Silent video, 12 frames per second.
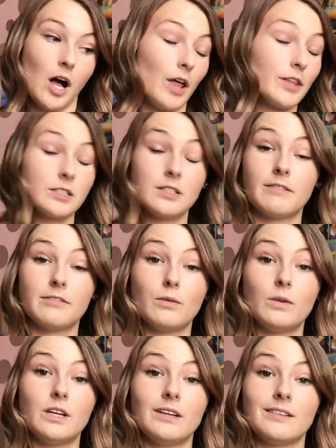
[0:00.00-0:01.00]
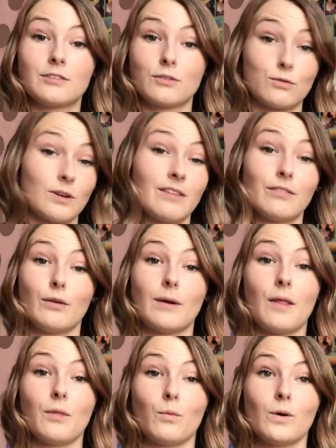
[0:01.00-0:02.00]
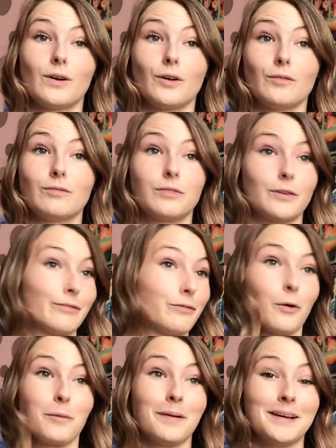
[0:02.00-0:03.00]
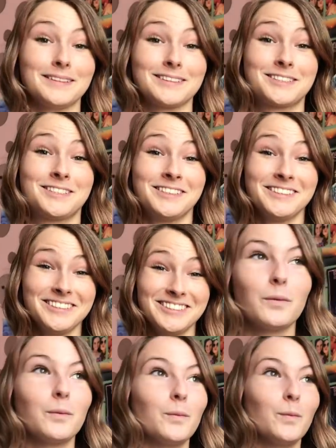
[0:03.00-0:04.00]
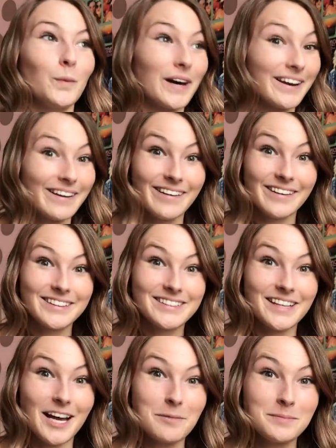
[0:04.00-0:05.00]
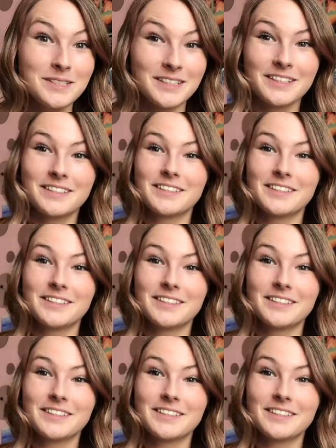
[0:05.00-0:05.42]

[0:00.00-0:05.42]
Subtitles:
all the stuff you need to travel around the world for 4 months. What a concept.